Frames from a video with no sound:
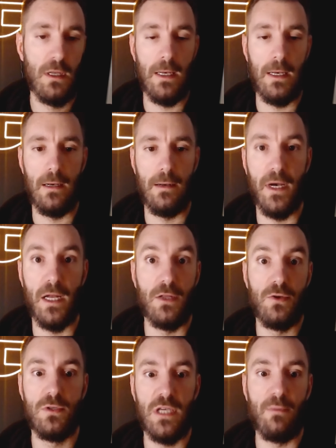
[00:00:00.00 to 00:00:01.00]
and I
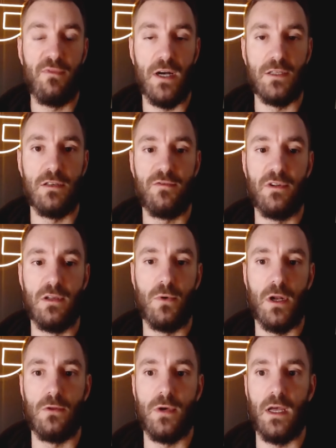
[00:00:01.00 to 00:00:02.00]
do take fights differently when
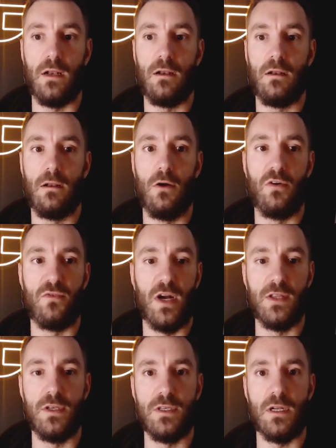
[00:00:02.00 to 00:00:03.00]
I look at
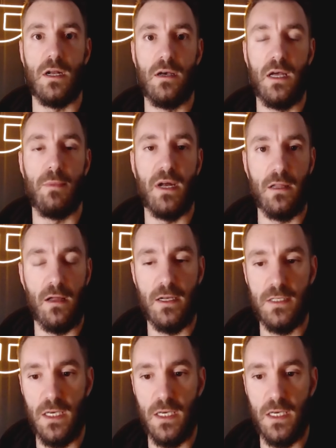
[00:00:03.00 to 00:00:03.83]
over-unders and money lines,